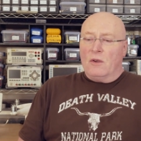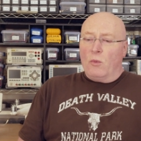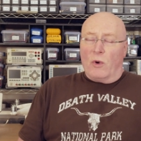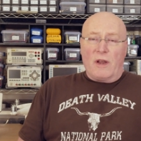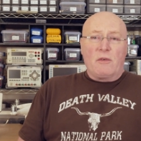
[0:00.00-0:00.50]

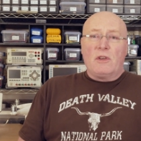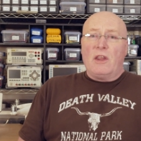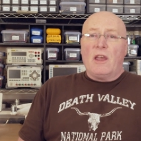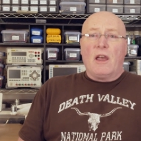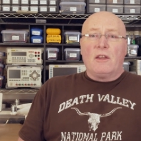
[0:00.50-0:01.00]
whatever
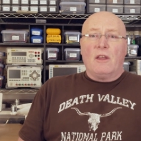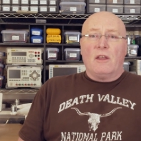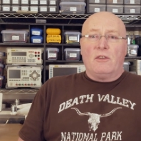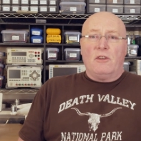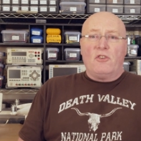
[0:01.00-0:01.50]

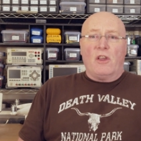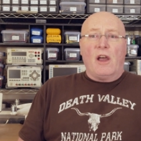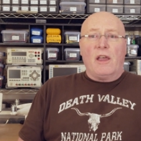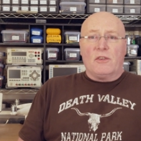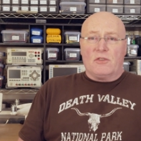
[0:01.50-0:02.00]

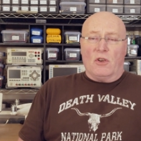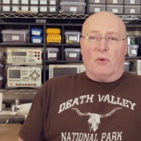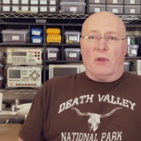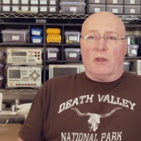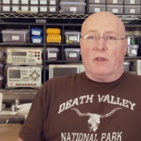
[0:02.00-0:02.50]
DJI is
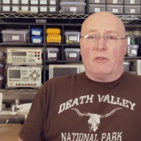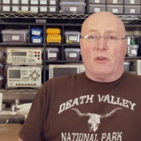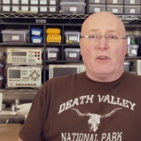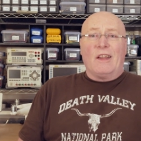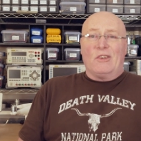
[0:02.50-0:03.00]
doing,
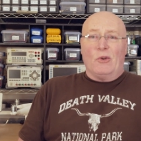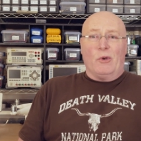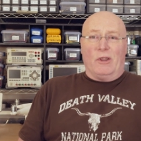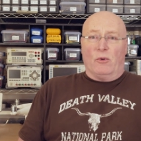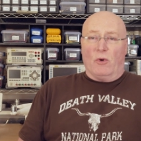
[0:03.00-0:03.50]
they're not
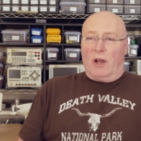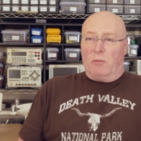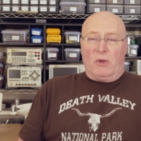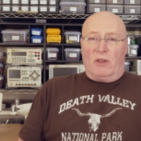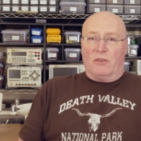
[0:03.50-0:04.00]
doing it
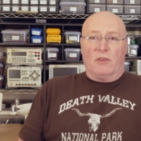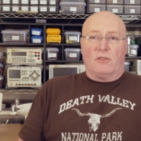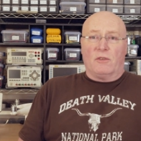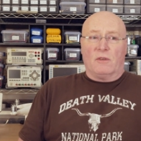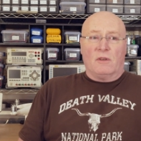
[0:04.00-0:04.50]
right because
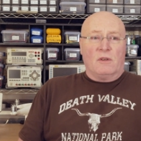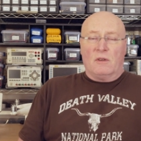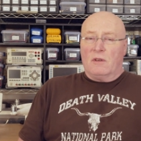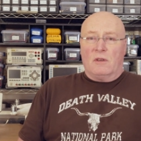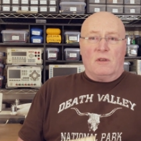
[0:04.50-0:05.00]
it's
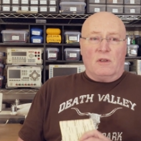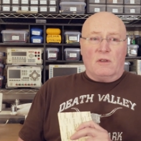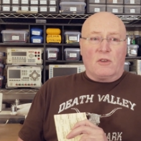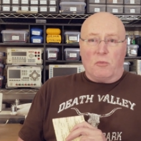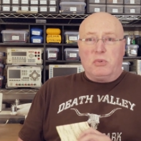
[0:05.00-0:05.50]

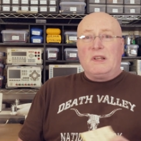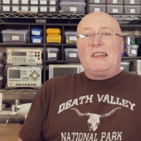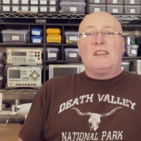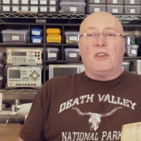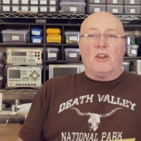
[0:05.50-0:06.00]

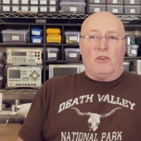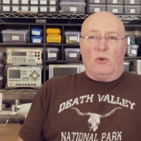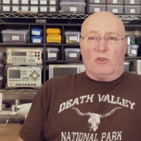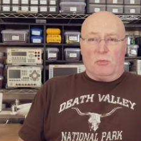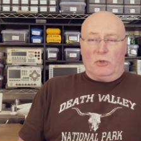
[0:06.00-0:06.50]
completely
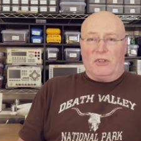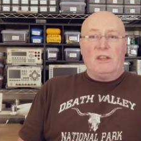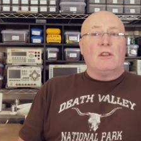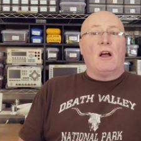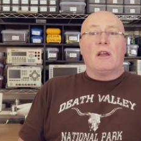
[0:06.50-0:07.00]
unusable.
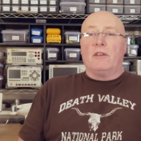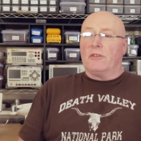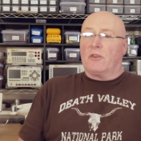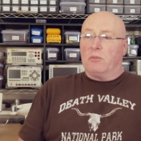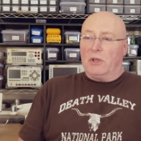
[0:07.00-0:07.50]
D-Log
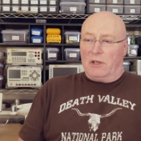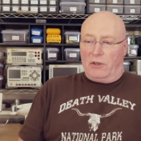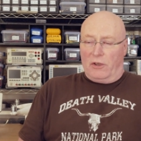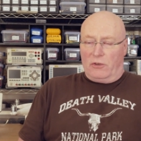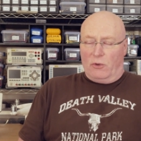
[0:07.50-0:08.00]
is
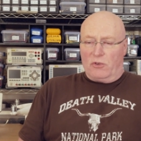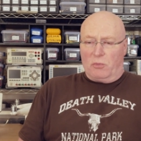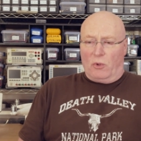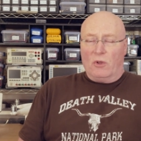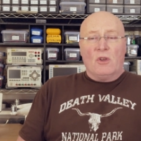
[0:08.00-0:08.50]
completely
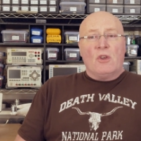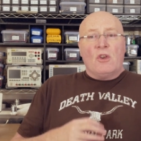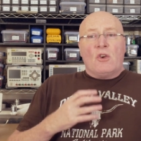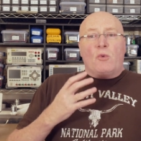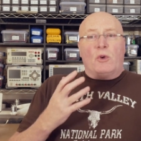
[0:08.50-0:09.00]
unusable,
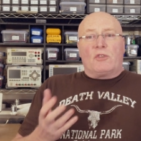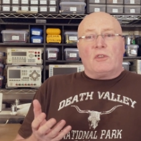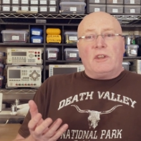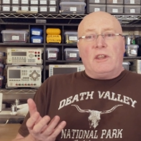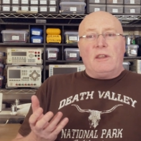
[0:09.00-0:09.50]
which
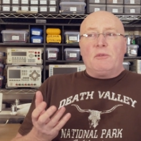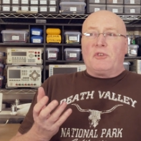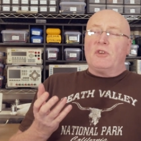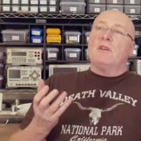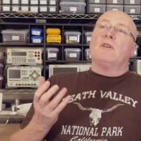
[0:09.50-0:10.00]

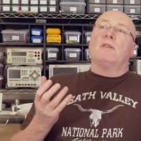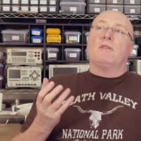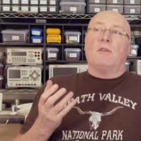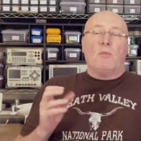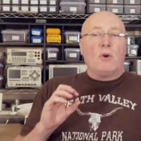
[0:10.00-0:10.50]
leaves
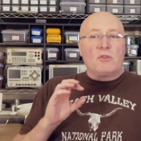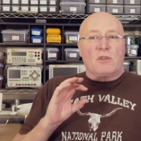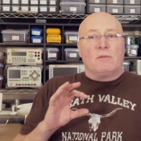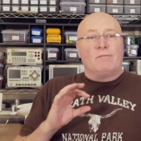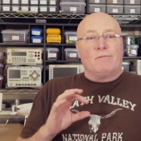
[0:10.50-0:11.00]
the
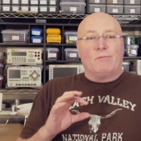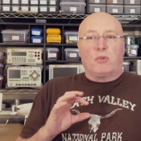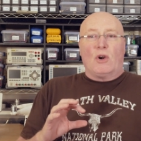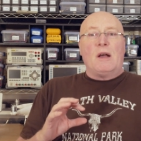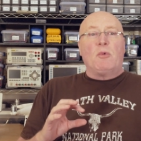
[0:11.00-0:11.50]
most
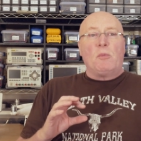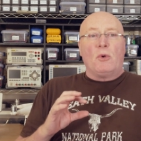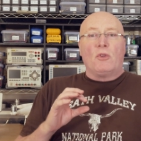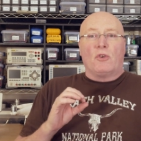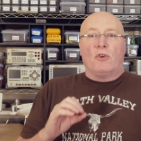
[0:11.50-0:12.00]

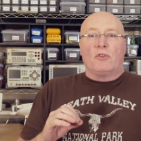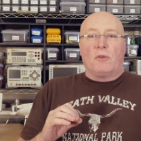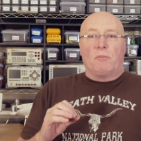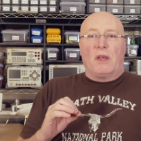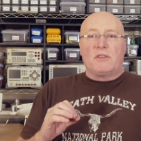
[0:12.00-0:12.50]
probable
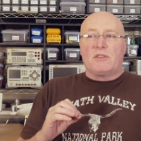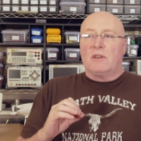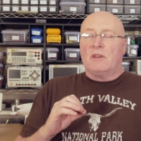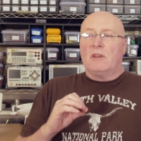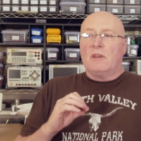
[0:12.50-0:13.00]

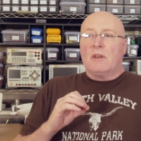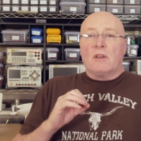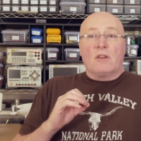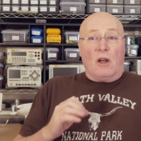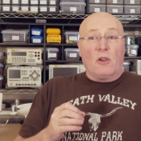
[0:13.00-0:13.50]
best
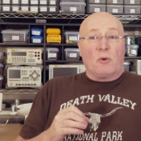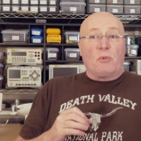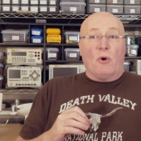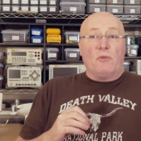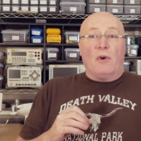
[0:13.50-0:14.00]
color
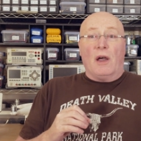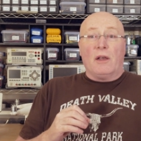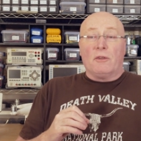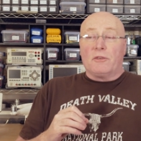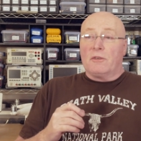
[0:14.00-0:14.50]

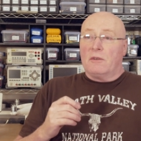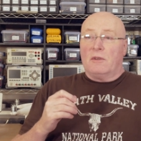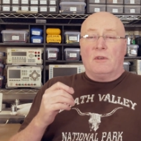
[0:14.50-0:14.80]
profiles: